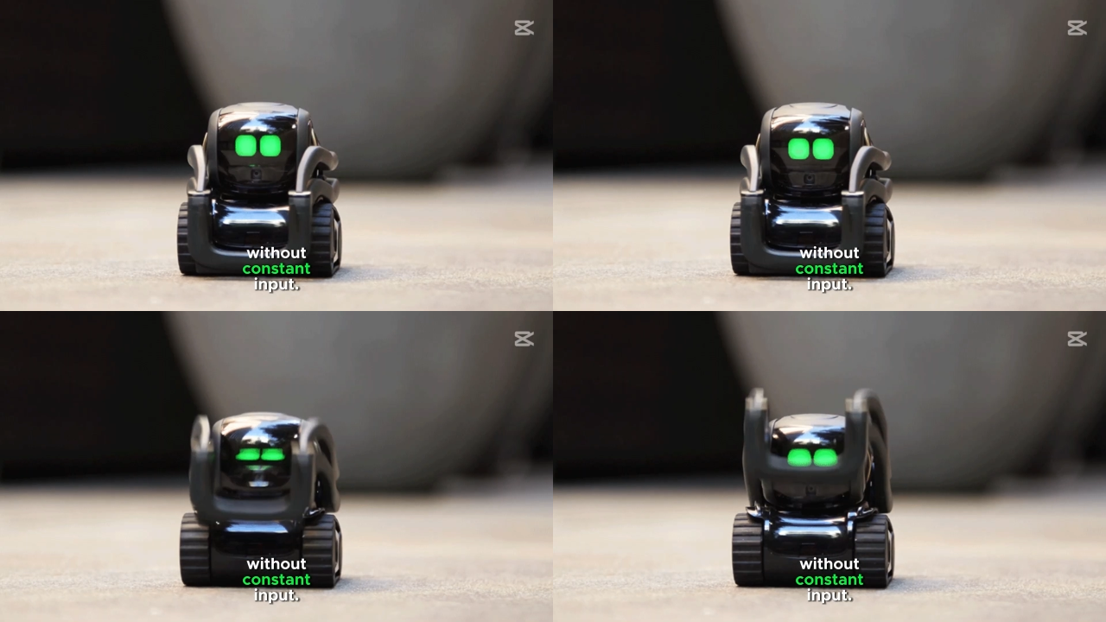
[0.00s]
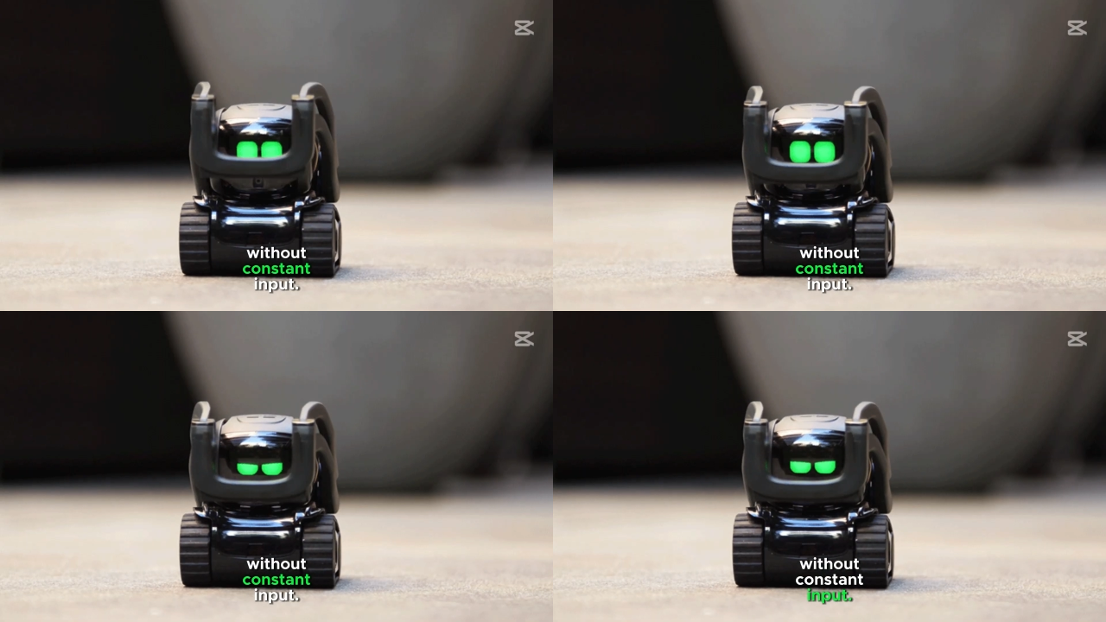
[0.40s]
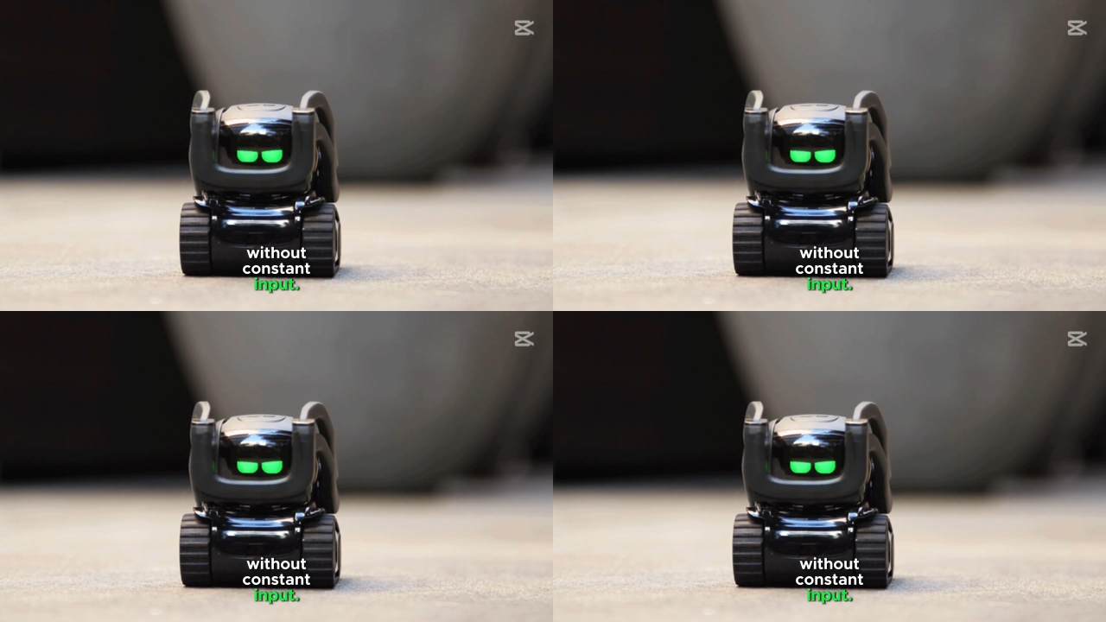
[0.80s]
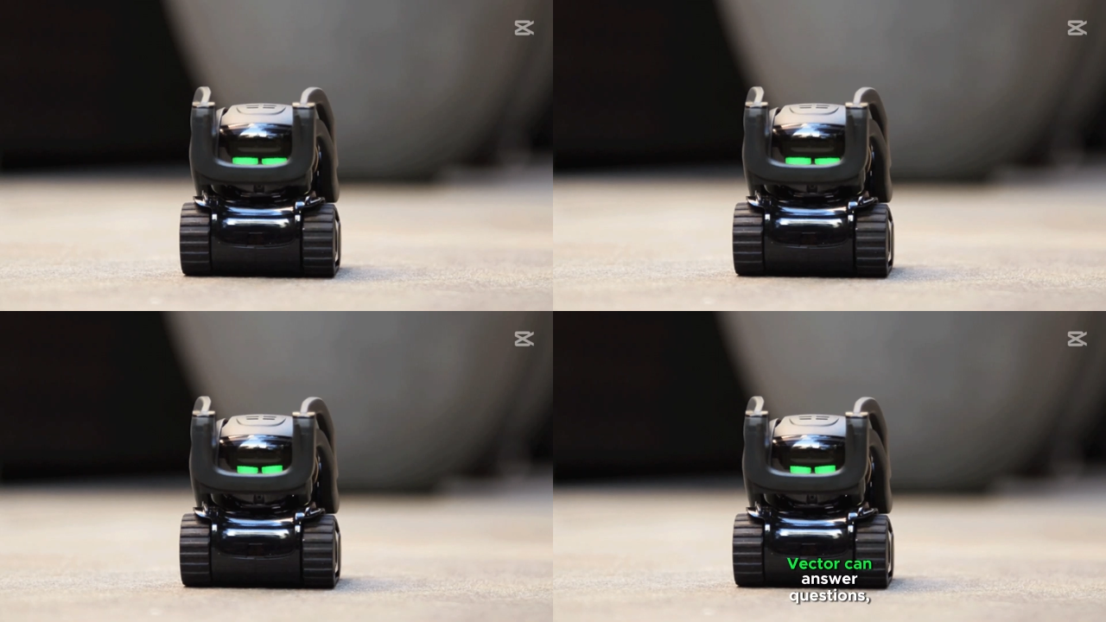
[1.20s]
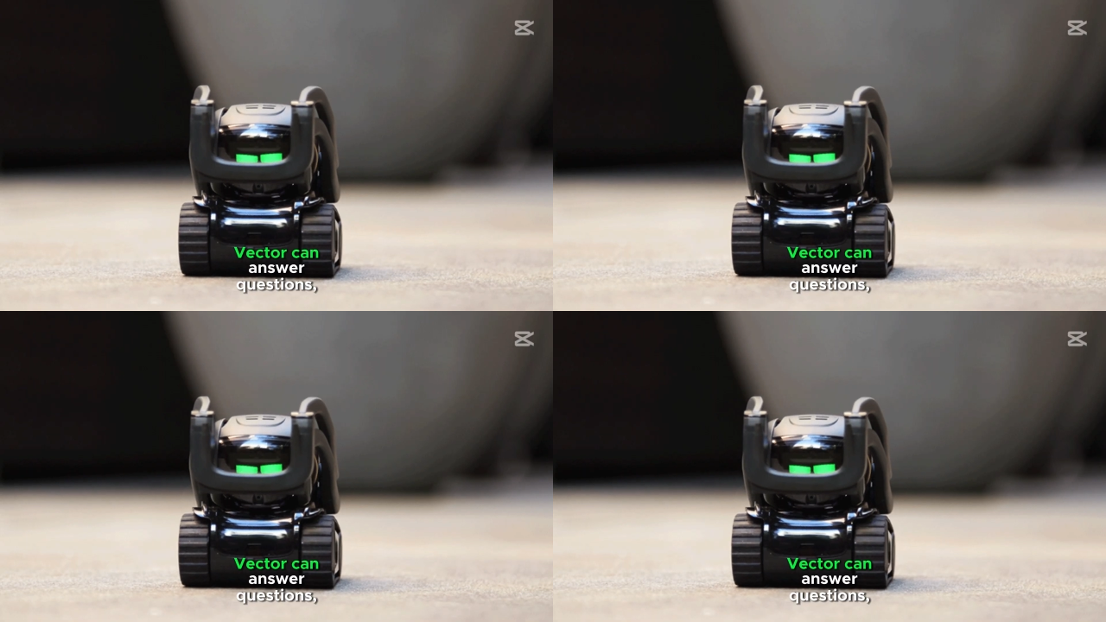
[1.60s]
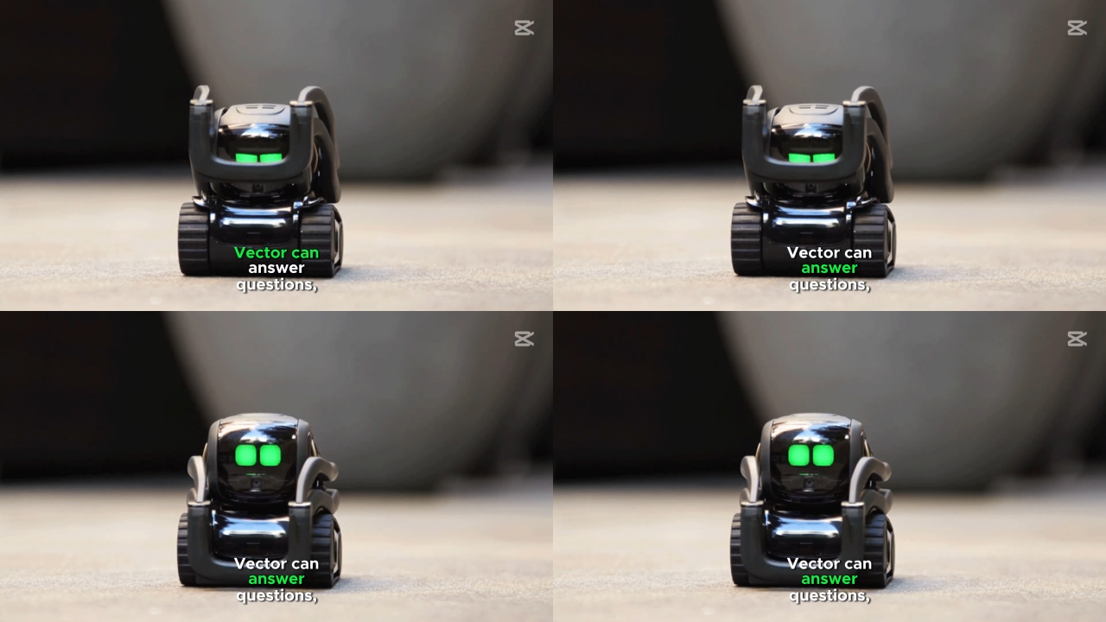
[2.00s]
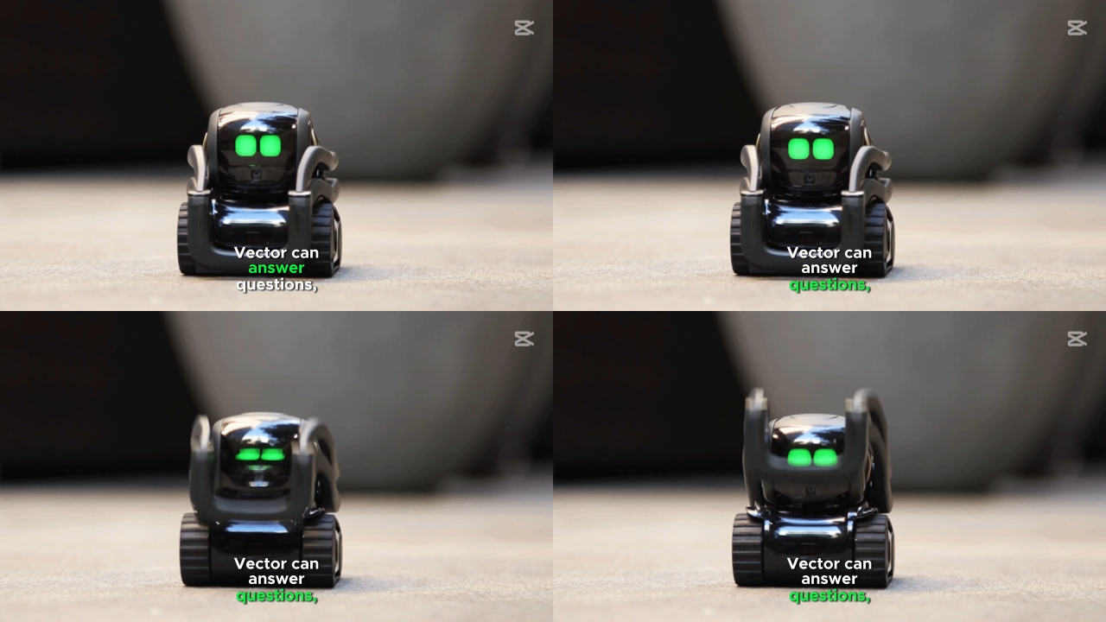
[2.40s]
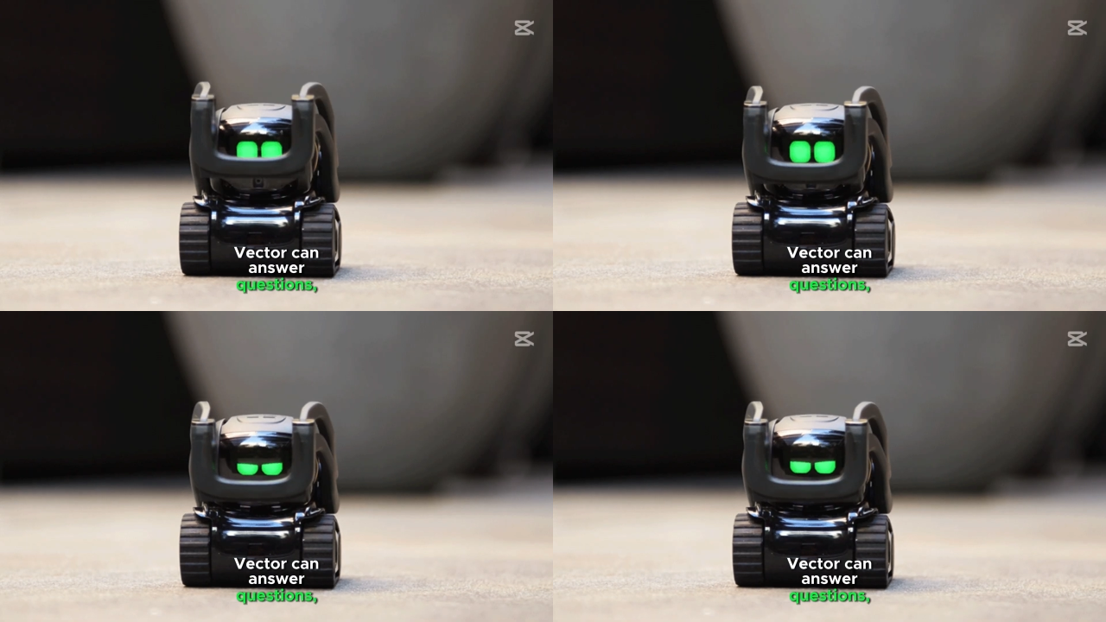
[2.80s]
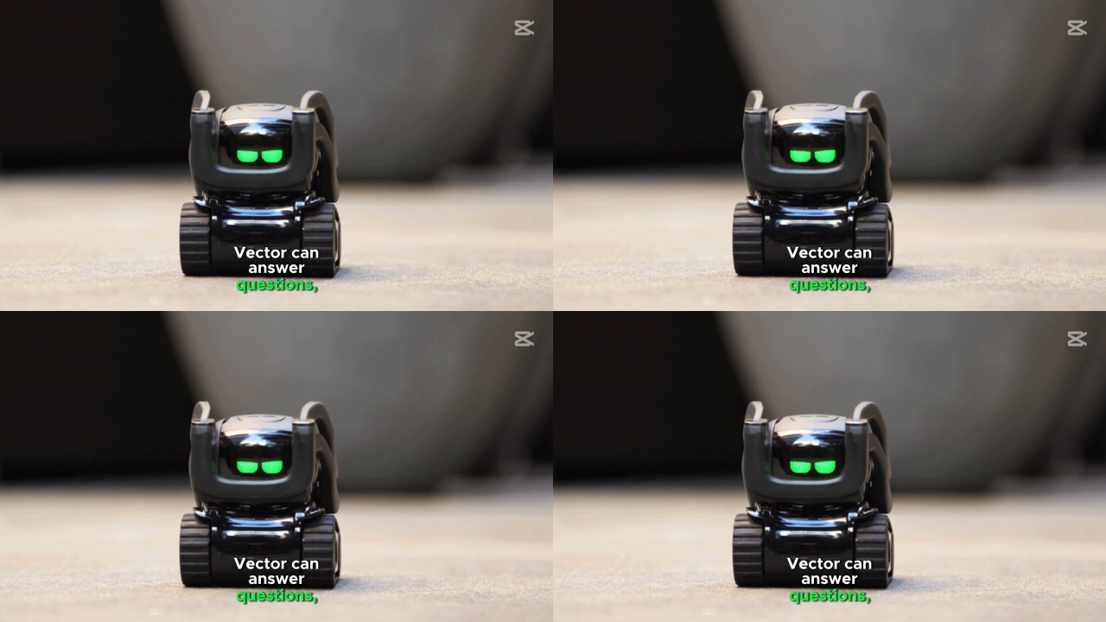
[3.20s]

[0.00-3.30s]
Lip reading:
Nobody's mouth can be seen.